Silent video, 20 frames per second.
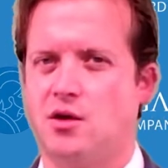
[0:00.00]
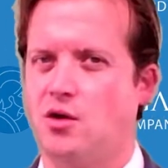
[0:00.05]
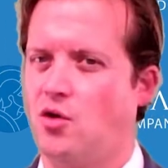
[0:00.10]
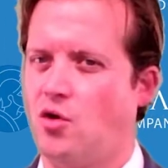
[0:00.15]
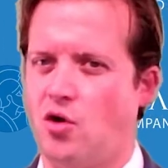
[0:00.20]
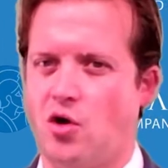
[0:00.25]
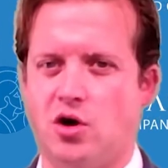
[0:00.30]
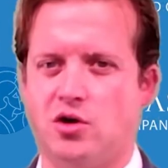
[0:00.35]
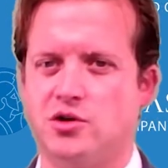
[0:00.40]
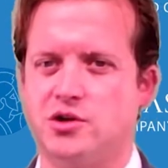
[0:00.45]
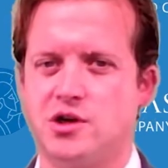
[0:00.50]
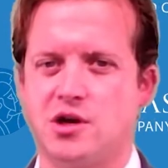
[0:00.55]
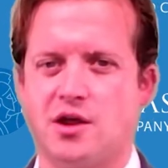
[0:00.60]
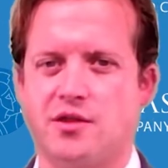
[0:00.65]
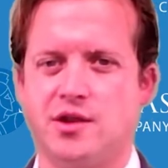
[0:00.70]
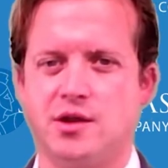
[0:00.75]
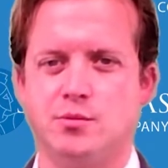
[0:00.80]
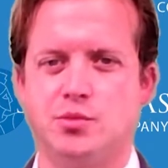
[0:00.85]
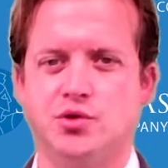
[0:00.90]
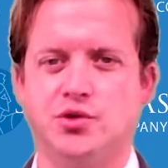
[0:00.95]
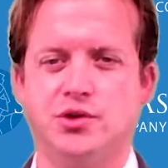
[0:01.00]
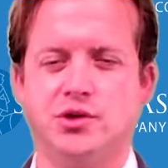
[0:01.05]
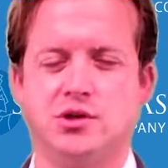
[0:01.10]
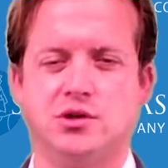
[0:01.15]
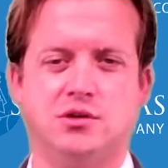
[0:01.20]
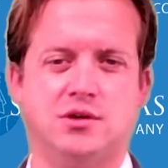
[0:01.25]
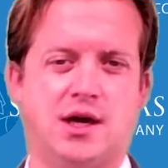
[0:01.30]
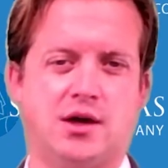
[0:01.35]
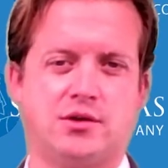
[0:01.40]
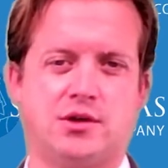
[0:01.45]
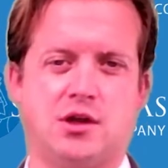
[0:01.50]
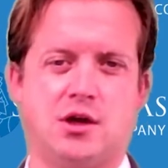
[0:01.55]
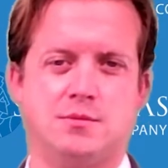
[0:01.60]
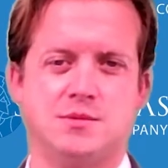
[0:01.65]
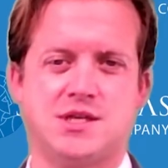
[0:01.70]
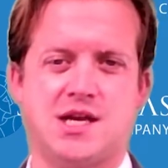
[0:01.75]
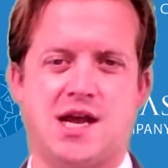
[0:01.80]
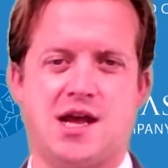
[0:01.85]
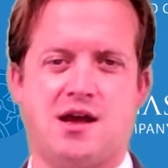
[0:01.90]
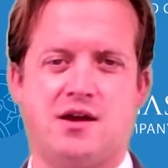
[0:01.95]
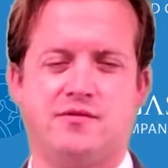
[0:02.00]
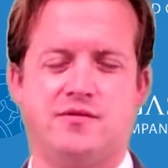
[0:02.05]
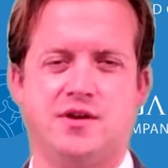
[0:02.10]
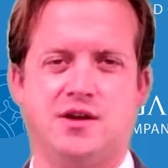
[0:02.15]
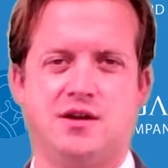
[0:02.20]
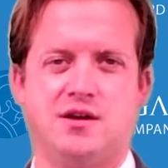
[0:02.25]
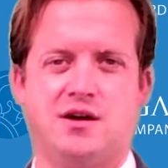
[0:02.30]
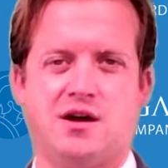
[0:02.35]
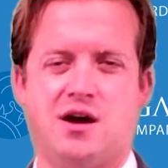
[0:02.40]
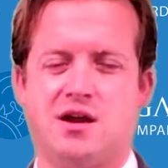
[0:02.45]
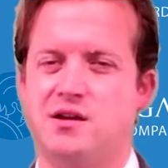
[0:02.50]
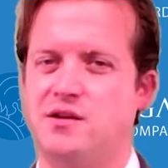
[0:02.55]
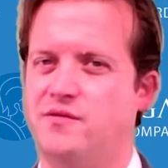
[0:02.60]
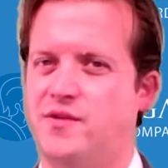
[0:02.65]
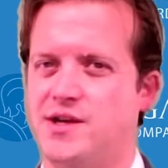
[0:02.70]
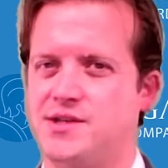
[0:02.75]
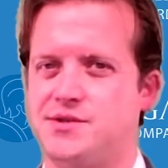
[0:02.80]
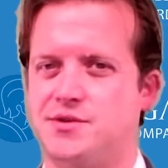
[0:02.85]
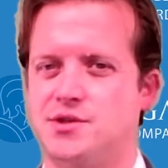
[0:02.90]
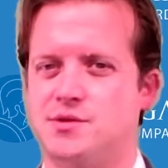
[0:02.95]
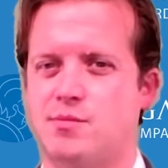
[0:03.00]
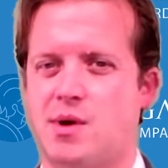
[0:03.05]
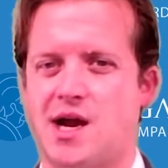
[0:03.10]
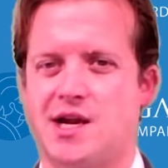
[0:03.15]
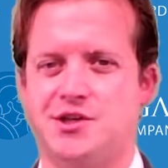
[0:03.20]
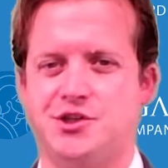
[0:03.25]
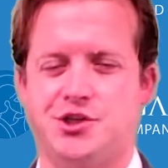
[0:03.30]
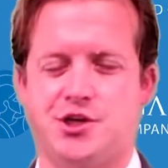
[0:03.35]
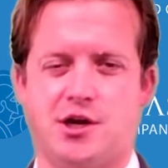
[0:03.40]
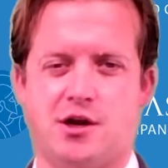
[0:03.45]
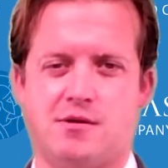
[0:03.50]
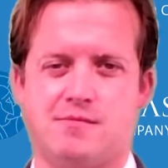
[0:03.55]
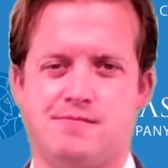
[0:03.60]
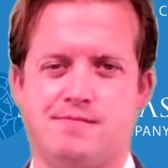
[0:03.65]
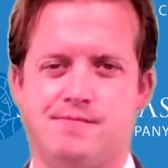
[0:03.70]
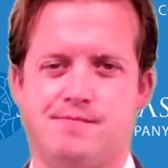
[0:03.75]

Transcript: all or nothing political outcomes have on investors' mindshare.